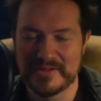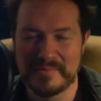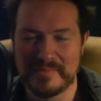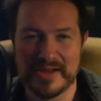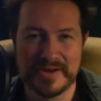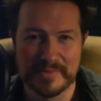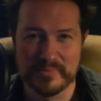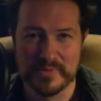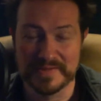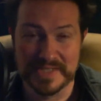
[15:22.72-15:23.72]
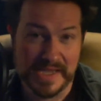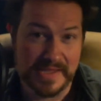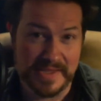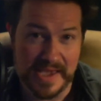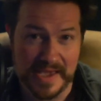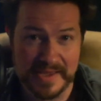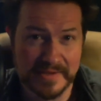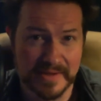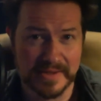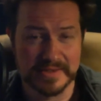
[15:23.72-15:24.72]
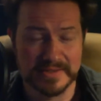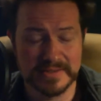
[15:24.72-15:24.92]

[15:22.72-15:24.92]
modern hip way of saying yay, I guess.